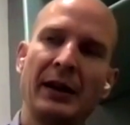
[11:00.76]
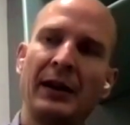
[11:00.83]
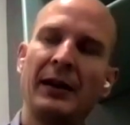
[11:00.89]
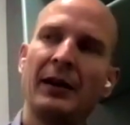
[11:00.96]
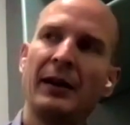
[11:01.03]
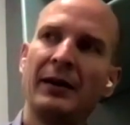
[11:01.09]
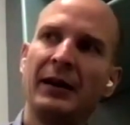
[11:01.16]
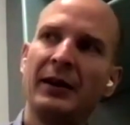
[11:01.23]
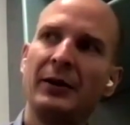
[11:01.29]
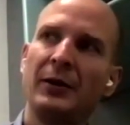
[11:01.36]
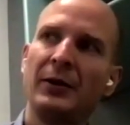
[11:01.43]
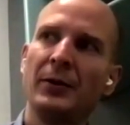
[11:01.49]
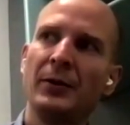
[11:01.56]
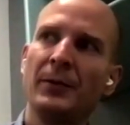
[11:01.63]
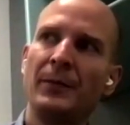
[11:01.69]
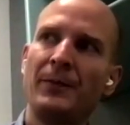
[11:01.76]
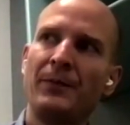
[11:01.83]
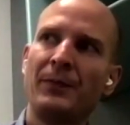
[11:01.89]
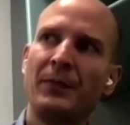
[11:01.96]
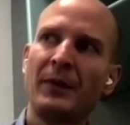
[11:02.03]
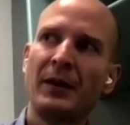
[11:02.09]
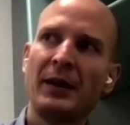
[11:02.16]
and, and then you
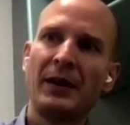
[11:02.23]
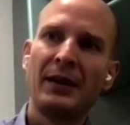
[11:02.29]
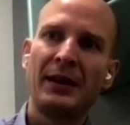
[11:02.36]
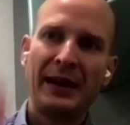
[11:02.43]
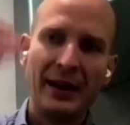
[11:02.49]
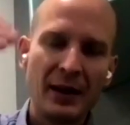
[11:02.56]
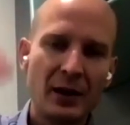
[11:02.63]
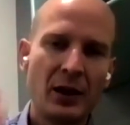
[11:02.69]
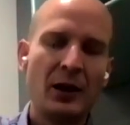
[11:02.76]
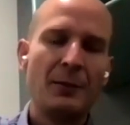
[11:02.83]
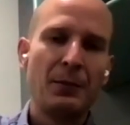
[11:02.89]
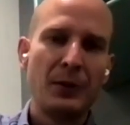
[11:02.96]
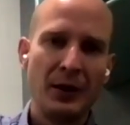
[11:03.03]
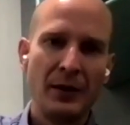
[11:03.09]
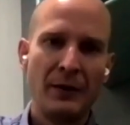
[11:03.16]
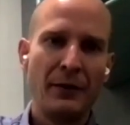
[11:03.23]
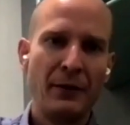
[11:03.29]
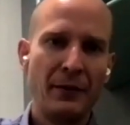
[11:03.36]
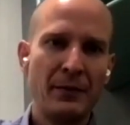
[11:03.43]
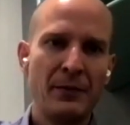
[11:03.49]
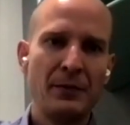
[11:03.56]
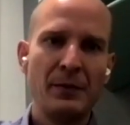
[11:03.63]
get a couple of
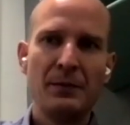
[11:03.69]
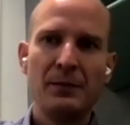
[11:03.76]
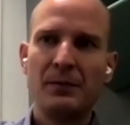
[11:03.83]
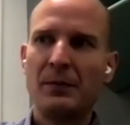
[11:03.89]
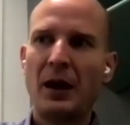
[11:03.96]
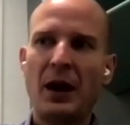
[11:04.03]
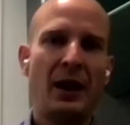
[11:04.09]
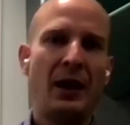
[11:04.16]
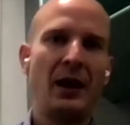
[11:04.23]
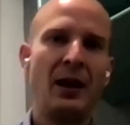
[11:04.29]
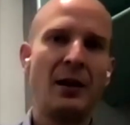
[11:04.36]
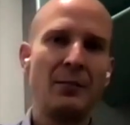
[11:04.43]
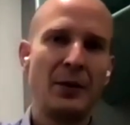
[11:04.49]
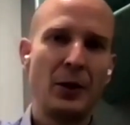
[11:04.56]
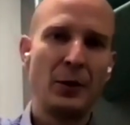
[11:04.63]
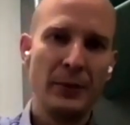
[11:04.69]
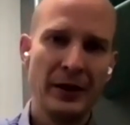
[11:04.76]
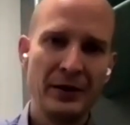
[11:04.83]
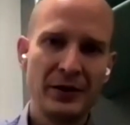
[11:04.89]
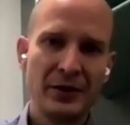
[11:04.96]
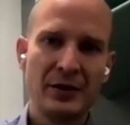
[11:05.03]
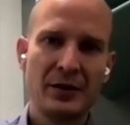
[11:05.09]
aha
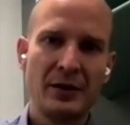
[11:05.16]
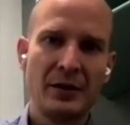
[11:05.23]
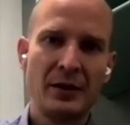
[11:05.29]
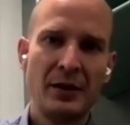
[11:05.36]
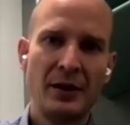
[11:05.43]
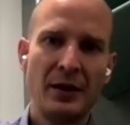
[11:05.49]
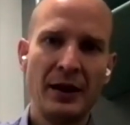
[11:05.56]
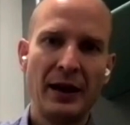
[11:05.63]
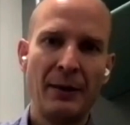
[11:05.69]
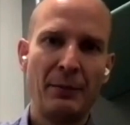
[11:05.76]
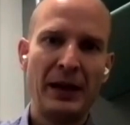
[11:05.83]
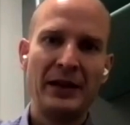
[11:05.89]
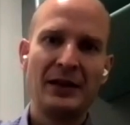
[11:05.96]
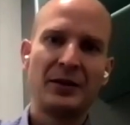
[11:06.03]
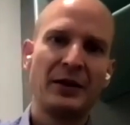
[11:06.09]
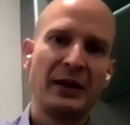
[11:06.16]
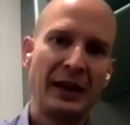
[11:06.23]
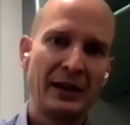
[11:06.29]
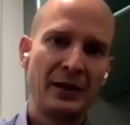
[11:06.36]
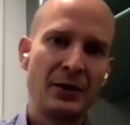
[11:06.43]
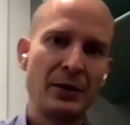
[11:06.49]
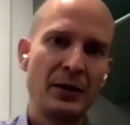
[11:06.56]
moments, and based on
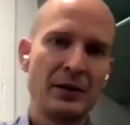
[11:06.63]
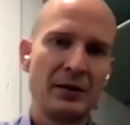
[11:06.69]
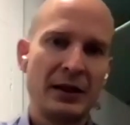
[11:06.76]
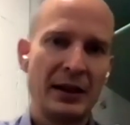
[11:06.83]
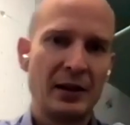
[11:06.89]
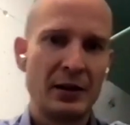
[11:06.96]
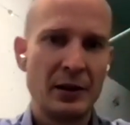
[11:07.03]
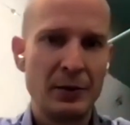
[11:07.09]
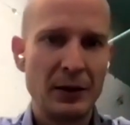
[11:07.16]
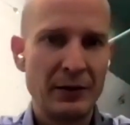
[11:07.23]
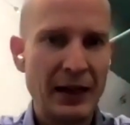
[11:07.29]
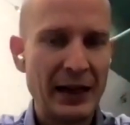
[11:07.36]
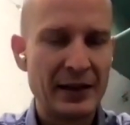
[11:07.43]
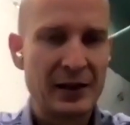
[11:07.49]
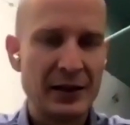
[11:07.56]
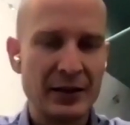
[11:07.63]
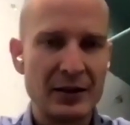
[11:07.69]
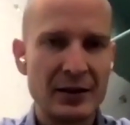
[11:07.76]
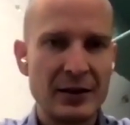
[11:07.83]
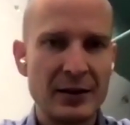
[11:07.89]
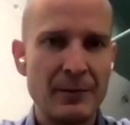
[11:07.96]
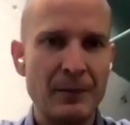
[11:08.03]
that, you can take a couple of
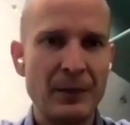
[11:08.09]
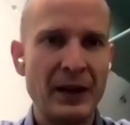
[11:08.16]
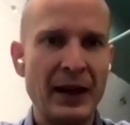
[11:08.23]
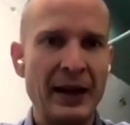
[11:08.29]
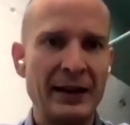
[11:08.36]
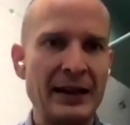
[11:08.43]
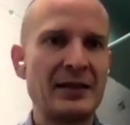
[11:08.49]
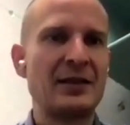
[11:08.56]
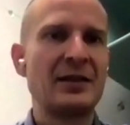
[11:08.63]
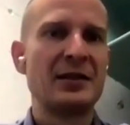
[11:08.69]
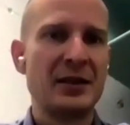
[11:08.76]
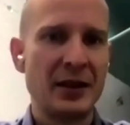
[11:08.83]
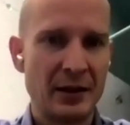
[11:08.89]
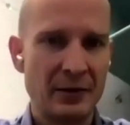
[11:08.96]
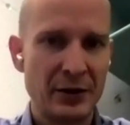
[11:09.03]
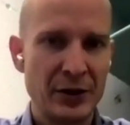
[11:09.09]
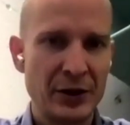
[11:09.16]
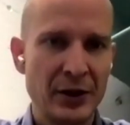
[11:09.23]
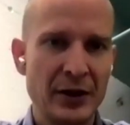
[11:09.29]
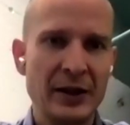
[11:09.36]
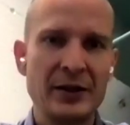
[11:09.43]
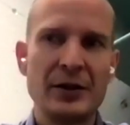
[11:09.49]
actions. And that's the start of a
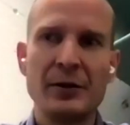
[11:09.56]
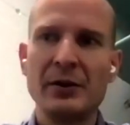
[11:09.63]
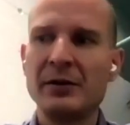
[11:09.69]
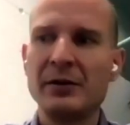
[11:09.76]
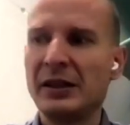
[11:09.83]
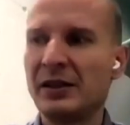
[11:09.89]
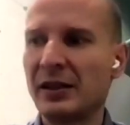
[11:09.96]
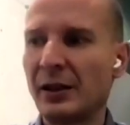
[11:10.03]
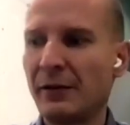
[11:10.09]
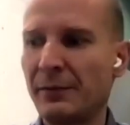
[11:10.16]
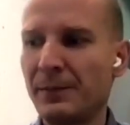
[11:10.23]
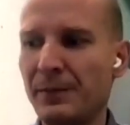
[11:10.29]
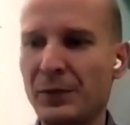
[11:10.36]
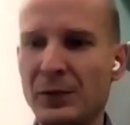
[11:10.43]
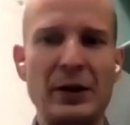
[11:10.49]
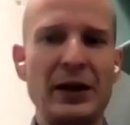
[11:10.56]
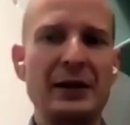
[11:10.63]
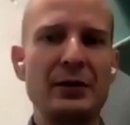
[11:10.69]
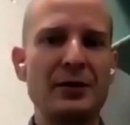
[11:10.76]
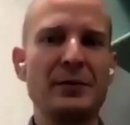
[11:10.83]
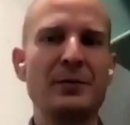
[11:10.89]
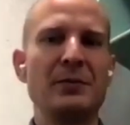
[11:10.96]
journey. So instead of
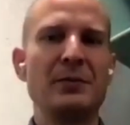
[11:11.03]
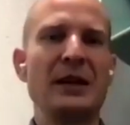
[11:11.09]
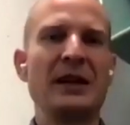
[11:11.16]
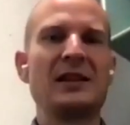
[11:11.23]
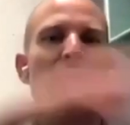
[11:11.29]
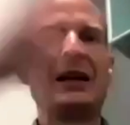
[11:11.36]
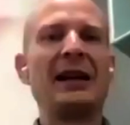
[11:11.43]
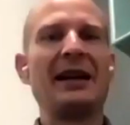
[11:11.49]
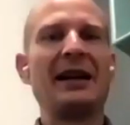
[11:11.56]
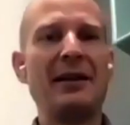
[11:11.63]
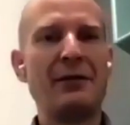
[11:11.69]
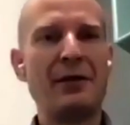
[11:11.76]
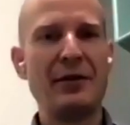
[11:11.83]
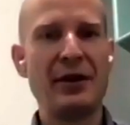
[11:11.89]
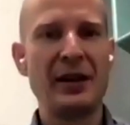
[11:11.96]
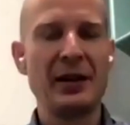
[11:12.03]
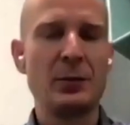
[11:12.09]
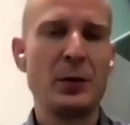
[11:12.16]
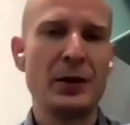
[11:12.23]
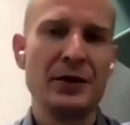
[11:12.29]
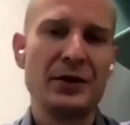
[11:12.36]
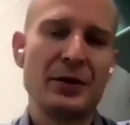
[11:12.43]
trying to explain everything
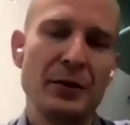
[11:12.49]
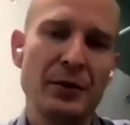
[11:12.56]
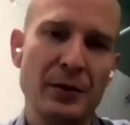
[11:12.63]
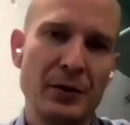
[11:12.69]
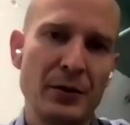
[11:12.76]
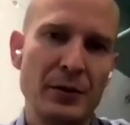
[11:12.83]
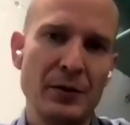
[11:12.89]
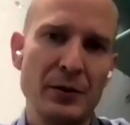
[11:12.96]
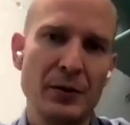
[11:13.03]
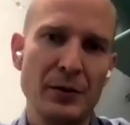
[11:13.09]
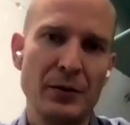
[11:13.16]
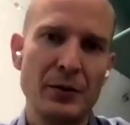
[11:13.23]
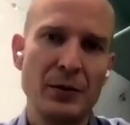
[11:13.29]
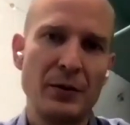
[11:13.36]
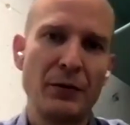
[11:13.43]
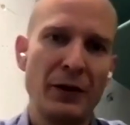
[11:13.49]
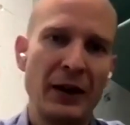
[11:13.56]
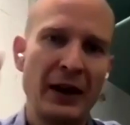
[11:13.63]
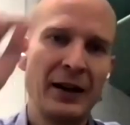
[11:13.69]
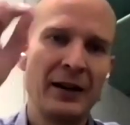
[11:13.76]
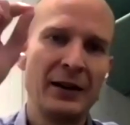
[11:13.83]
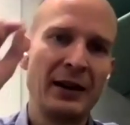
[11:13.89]
at once, to, to, to
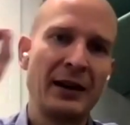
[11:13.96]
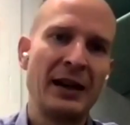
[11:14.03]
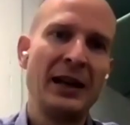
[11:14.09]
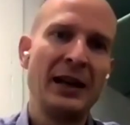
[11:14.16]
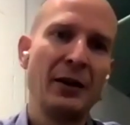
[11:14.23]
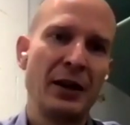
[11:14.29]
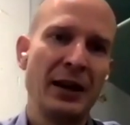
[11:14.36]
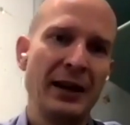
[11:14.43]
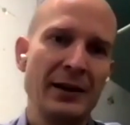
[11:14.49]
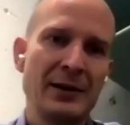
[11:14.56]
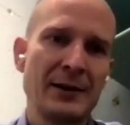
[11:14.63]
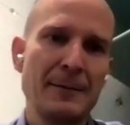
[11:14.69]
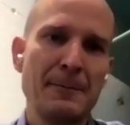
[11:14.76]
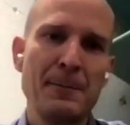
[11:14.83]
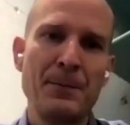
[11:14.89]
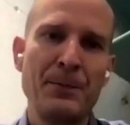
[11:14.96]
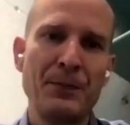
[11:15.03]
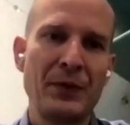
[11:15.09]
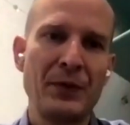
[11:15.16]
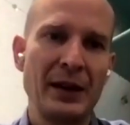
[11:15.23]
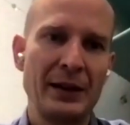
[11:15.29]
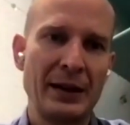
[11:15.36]
find the key things
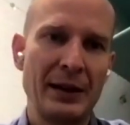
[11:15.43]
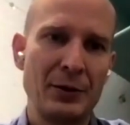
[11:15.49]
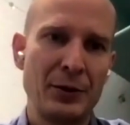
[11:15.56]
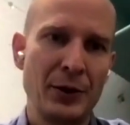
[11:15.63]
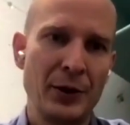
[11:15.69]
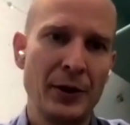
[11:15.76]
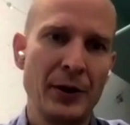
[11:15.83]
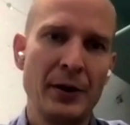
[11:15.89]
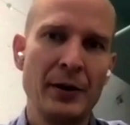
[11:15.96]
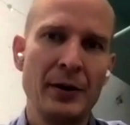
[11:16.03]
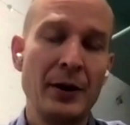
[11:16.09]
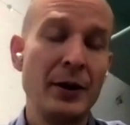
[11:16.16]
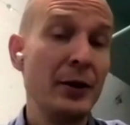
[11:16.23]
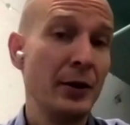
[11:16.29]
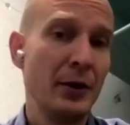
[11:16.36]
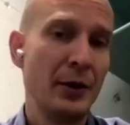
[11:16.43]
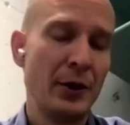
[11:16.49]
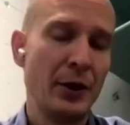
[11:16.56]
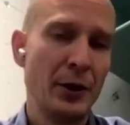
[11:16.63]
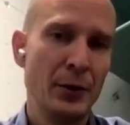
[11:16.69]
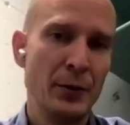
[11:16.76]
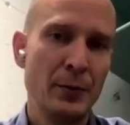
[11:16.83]
that can turn
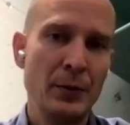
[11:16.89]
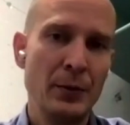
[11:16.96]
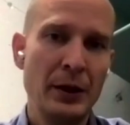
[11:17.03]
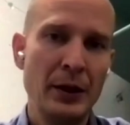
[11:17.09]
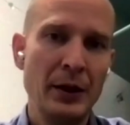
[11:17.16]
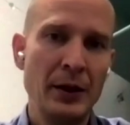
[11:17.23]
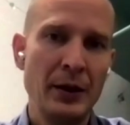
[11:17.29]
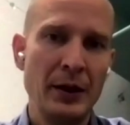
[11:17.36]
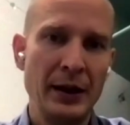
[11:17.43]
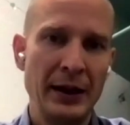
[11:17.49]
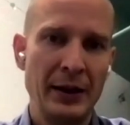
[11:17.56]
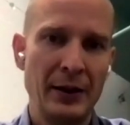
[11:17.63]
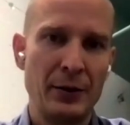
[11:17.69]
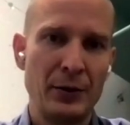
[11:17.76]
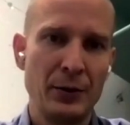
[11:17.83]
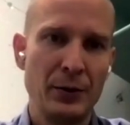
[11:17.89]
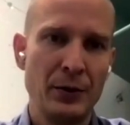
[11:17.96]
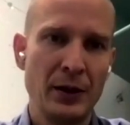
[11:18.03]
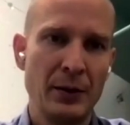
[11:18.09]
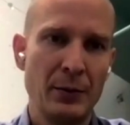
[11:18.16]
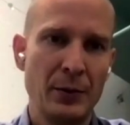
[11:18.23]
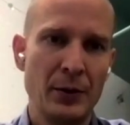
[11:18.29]
your home
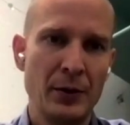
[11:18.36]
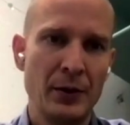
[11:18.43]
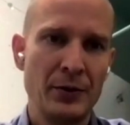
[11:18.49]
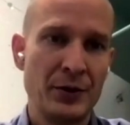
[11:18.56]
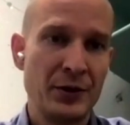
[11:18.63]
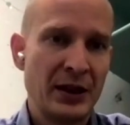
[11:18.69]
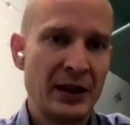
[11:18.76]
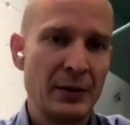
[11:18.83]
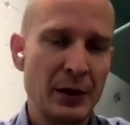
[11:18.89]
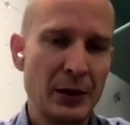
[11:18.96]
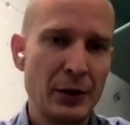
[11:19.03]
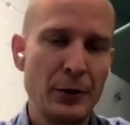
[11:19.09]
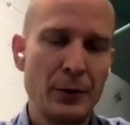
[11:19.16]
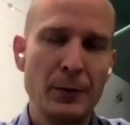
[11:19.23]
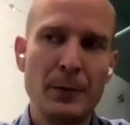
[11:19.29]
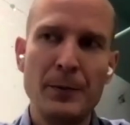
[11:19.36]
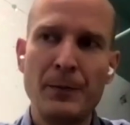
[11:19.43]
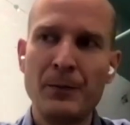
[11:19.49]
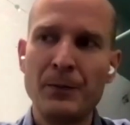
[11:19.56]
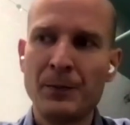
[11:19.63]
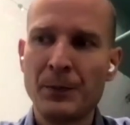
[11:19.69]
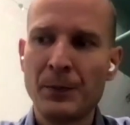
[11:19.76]
into a more sustainable home.
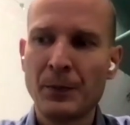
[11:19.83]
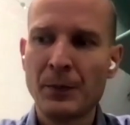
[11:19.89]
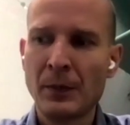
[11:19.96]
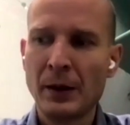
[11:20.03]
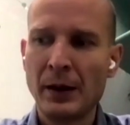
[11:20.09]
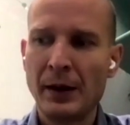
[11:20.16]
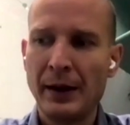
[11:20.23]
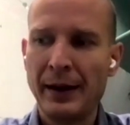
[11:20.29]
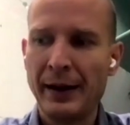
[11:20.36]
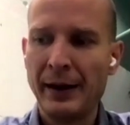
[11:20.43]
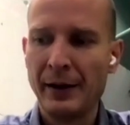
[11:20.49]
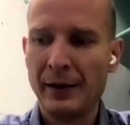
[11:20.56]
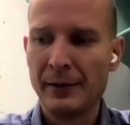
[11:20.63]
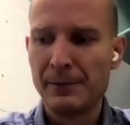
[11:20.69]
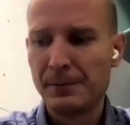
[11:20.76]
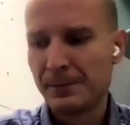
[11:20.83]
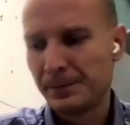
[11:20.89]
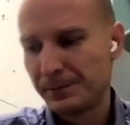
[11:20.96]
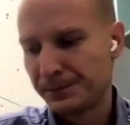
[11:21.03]
And